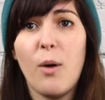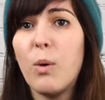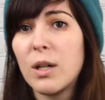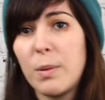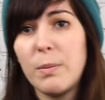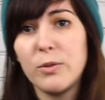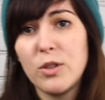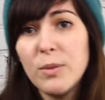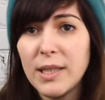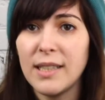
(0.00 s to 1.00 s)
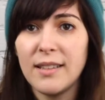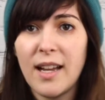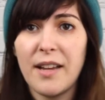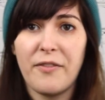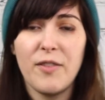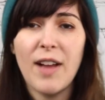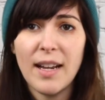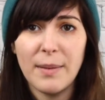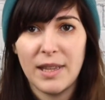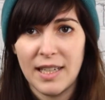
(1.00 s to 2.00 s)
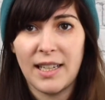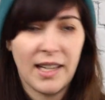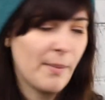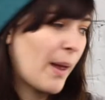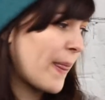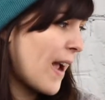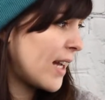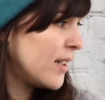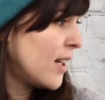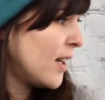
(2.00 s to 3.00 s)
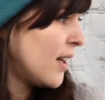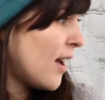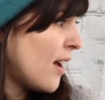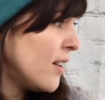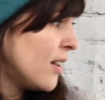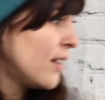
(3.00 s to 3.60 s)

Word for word: What are people doing in life? You've got to be thinking about that.